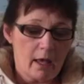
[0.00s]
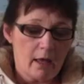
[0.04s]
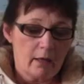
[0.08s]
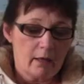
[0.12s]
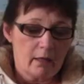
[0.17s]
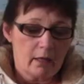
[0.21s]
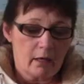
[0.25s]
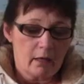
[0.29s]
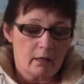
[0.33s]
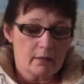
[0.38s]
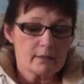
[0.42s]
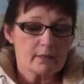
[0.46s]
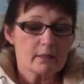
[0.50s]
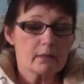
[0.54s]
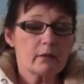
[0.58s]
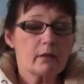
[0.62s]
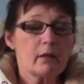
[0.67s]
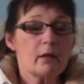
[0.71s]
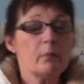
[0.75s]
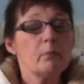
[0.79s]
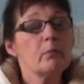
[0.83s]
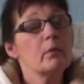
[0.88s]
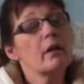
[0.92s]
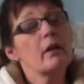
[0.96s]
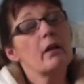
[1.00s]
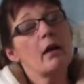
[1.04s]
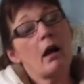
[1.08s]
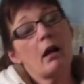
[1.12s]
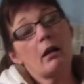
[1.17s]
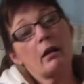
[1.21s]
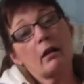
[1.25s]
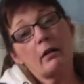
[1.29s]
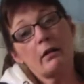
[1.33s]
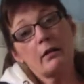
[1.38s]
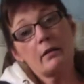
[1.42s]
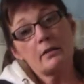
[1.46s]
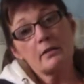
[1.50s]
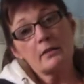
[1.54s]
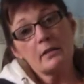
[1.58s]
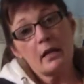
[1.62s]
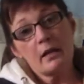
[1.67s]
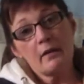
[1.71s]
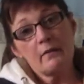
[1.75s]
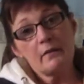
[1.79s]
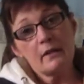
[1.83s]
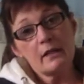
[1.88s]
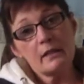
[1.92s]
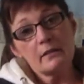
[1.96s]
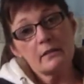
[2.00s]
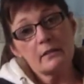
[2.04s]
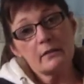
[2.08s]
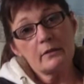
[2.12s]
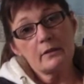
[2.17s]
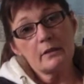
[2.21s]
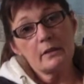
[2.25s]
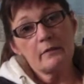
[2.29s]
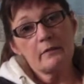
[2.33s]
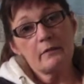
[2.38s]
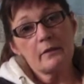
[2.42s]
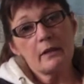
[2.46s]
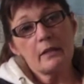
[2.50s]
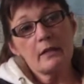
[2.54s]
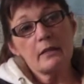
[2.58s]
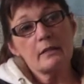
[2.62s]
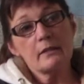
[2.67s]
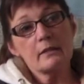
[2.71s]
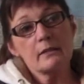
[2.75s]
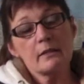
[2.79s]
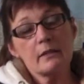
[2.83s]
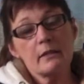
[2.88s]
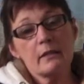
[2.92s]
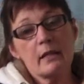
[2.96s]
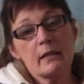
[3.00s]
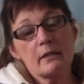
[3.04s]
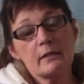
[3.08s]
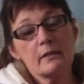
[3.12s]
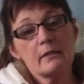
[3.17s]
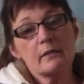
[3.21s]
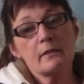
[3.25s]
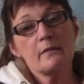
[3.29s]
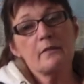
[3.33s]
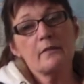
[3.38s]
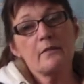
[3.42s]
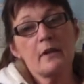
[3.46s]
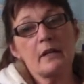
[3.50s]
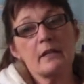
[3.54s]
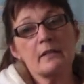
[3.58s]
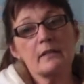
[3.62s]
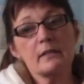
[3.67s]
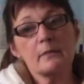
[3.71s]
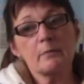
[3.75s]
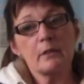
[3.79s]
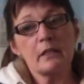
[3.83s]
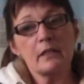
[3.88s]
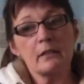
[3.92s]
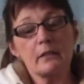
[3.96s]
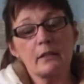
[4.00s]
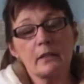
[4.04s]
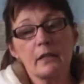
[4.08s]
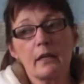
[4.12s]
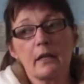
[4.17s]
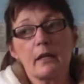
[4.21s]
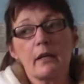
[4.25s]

They also come with all of their safety certificates, and that's an investment